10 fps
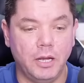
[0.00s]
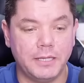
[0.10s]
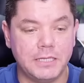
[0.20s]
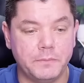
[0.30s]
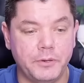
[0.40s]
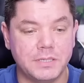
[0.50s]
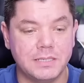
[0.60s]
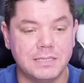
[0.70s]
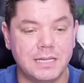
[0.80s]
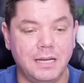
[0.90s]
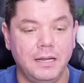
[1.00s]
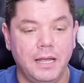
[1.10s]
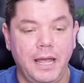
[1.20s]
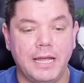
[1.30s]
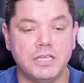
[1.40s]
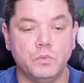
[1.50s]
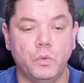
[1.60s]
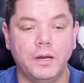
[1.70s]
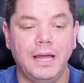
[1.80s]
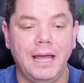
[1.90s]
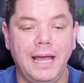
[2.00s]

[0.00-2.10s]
like this person's done, and you want to